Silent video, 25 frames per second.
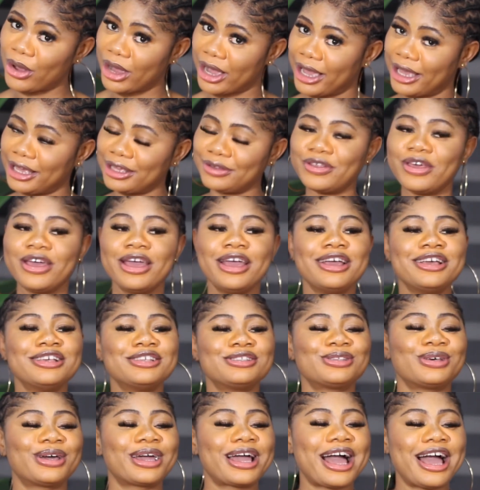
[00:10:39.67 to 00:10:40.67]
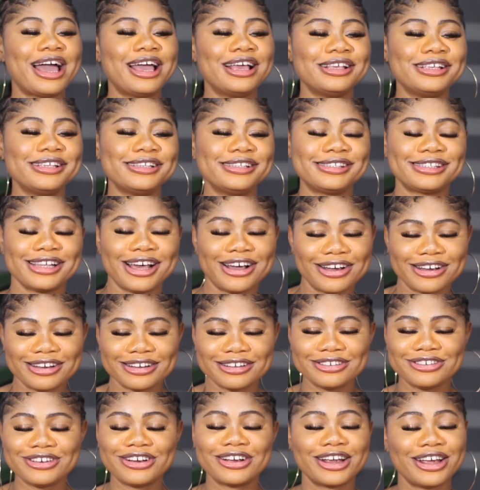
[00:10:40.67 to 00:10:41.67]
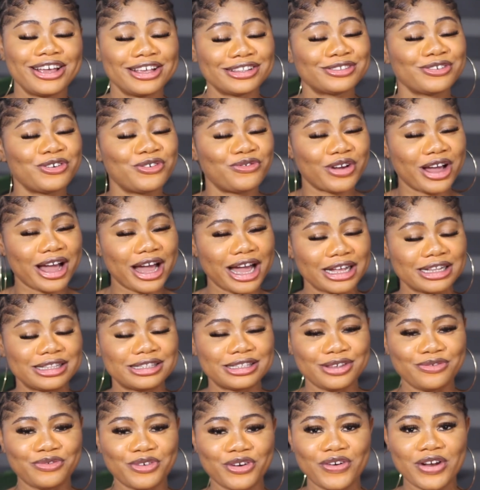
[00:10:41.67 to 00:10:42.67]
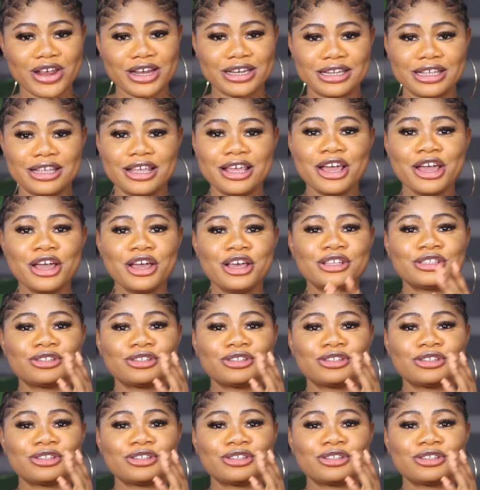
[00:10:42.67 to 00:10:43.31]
Okay, so guys, your girl is overactive already.